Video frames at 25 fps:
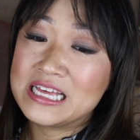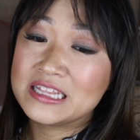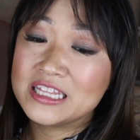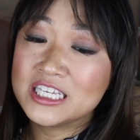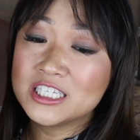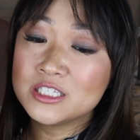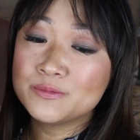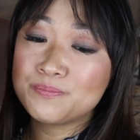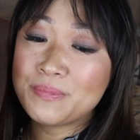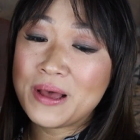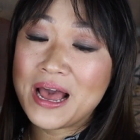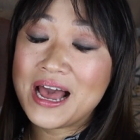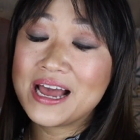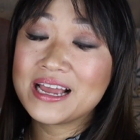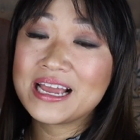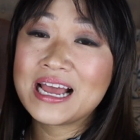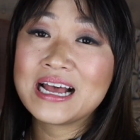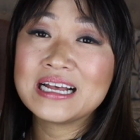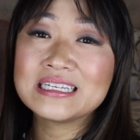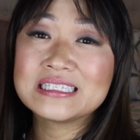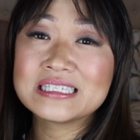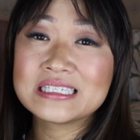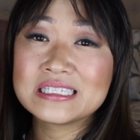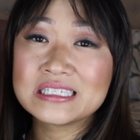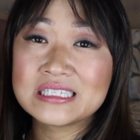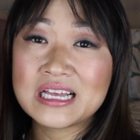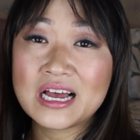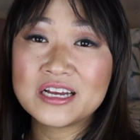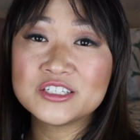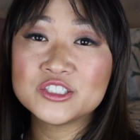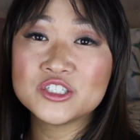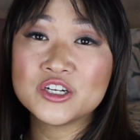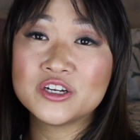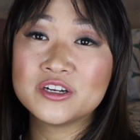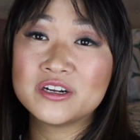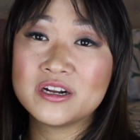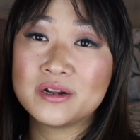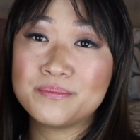This bag has
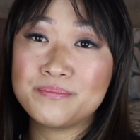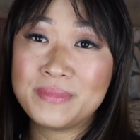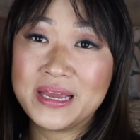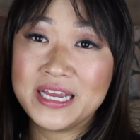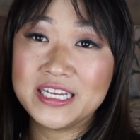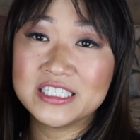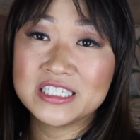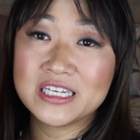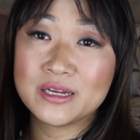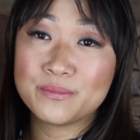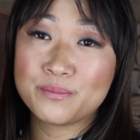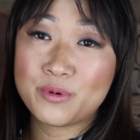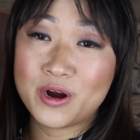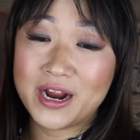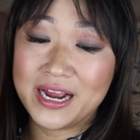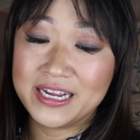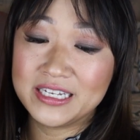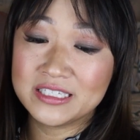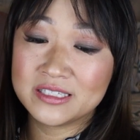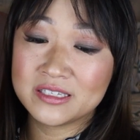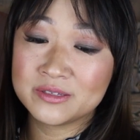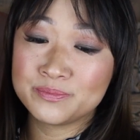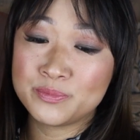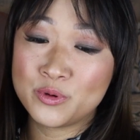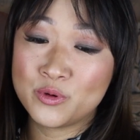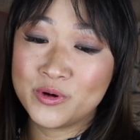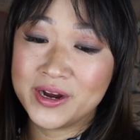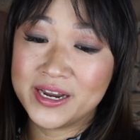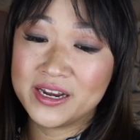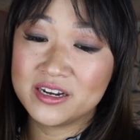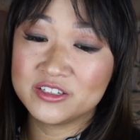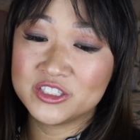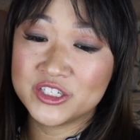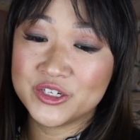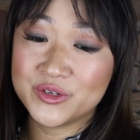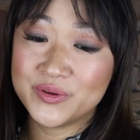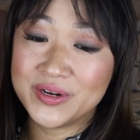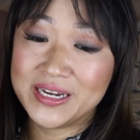such an amazing price
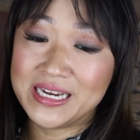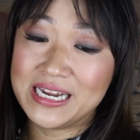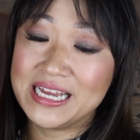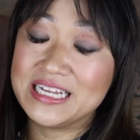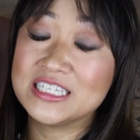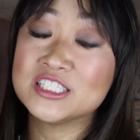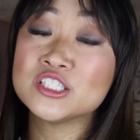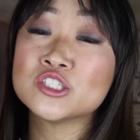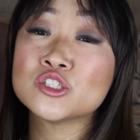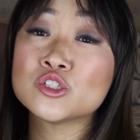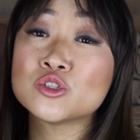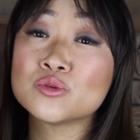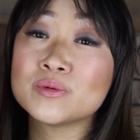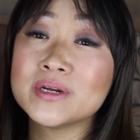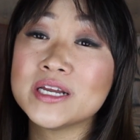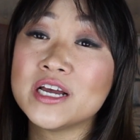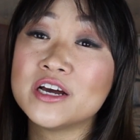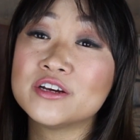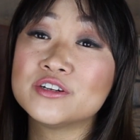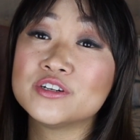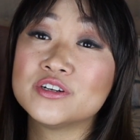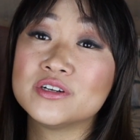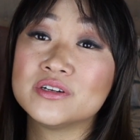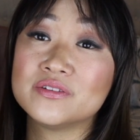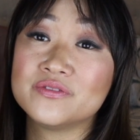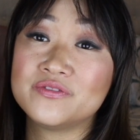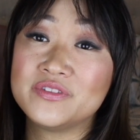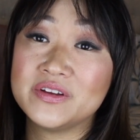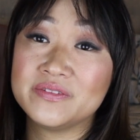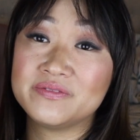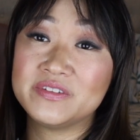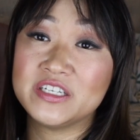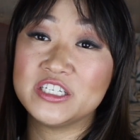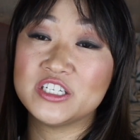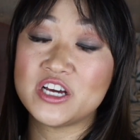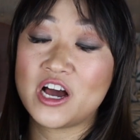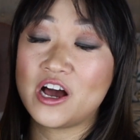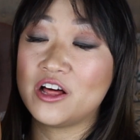point to it. It's
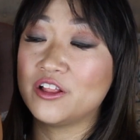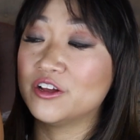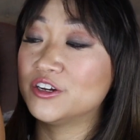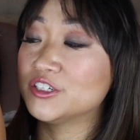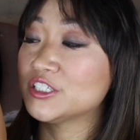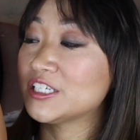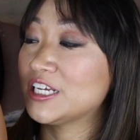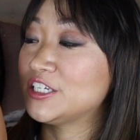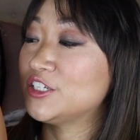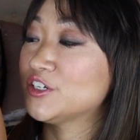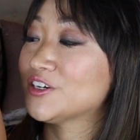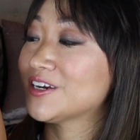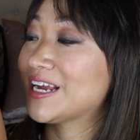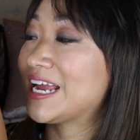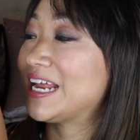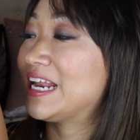$350 and you're